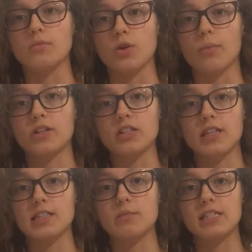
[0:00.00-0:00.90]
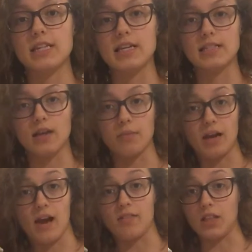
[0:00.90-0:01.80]
So a bunch of sesame seeds. I'm
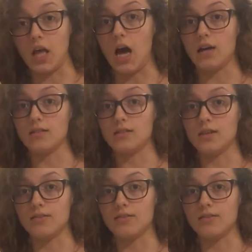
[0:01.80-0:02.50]
gonna have a lot